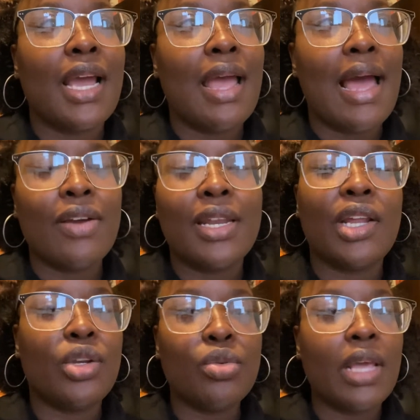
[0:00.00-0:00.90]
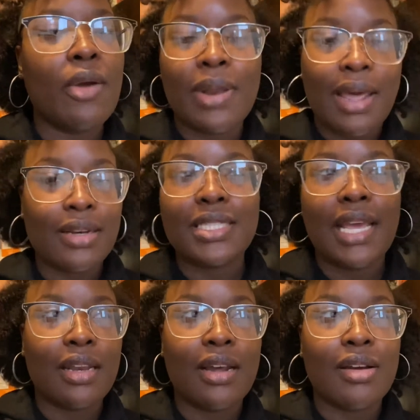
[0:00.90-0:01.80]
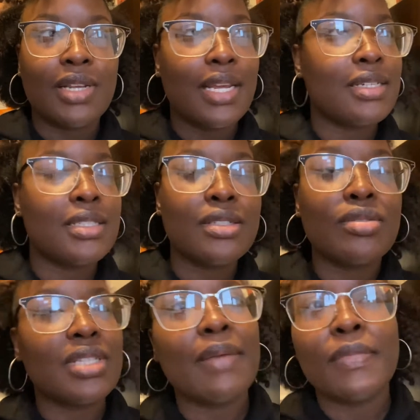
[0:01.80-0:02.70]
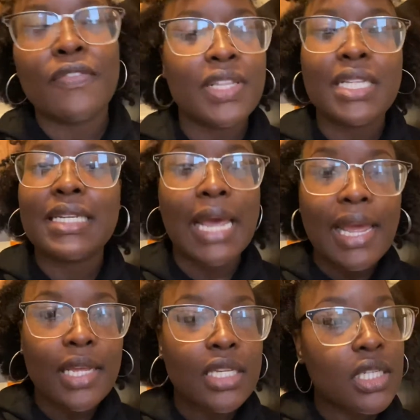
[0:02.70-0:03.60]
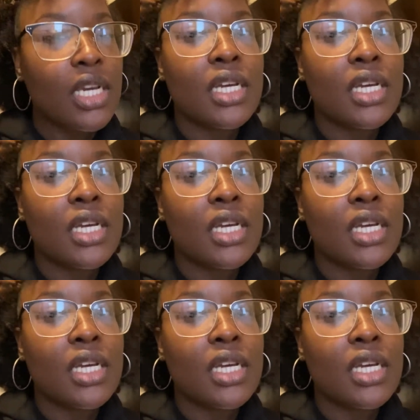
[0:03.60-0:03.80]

how can I do that without it taking all day because it's gonna take me 50 days